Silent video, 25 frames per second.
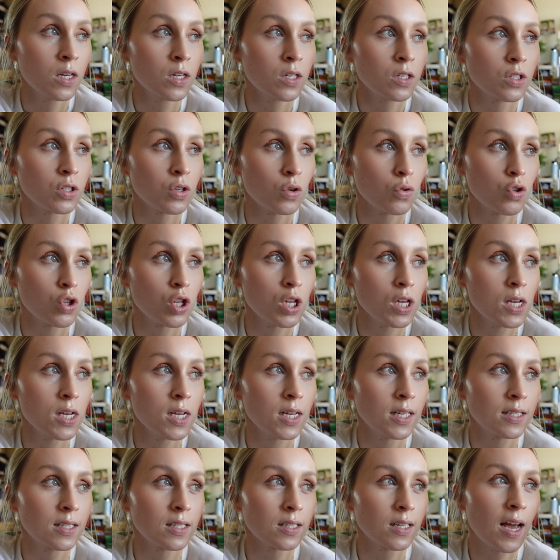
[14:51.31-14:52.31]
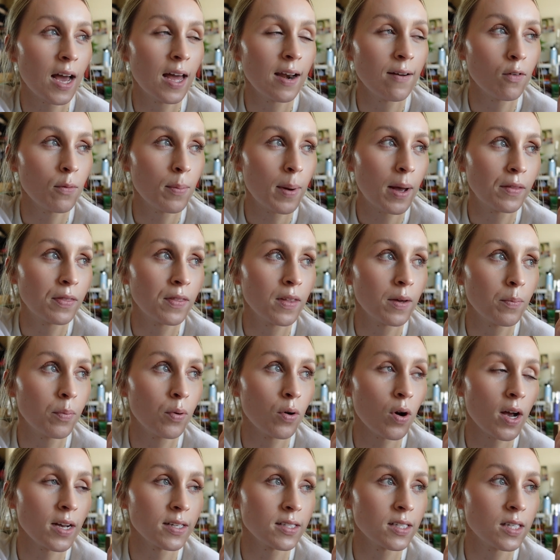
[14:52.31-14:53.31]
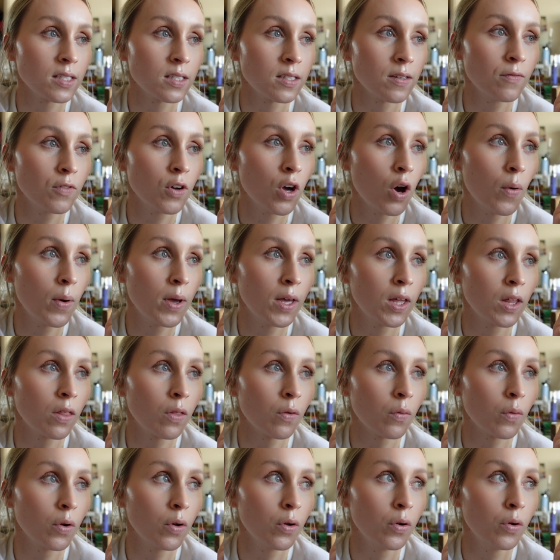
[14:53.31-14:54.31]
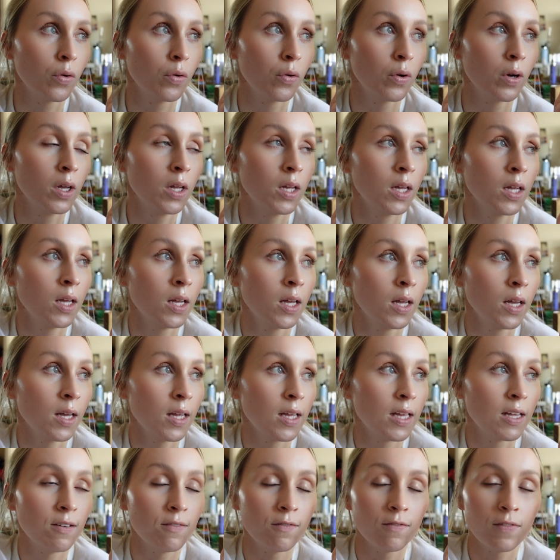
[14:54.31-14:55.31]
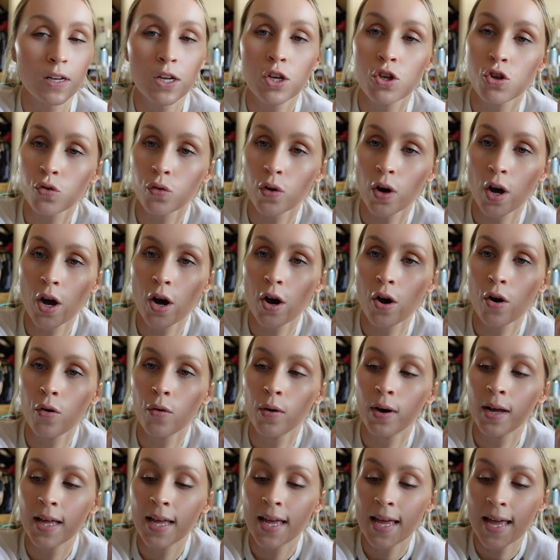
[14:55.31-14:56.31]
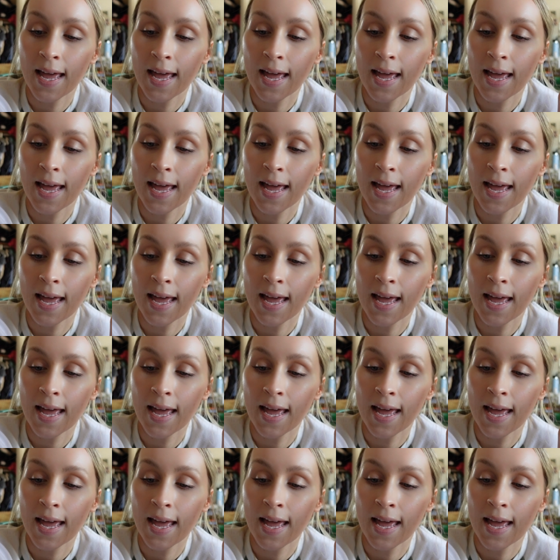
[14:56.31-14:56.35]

So it's kind of about the process of going through in vitro.